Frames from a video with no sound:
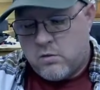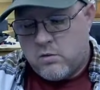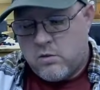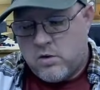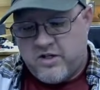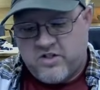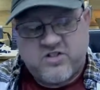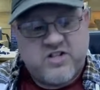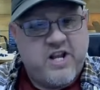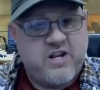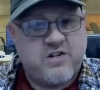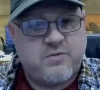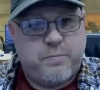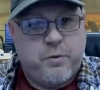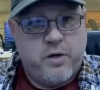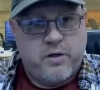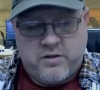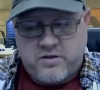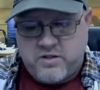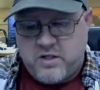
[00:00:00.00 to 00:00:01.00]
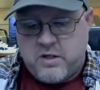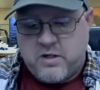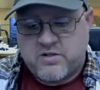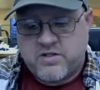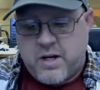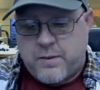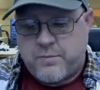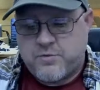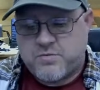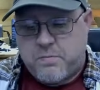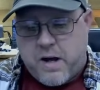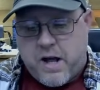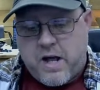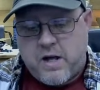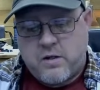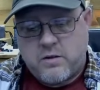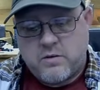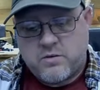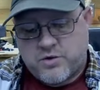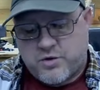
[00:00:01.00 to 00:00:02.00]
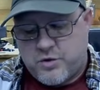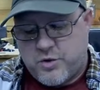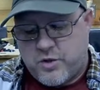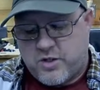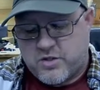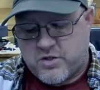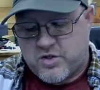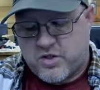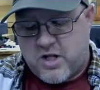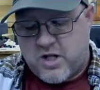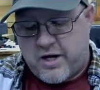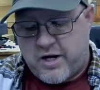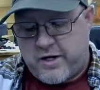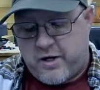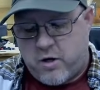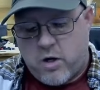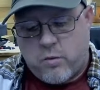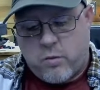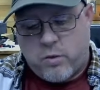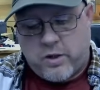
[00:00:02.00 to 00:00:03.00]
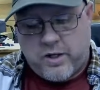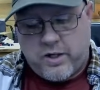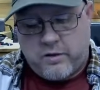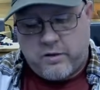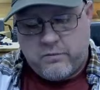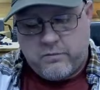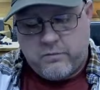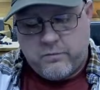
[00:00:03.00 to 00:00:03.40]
It stays put in the same spot, so you can just lock your artwork in.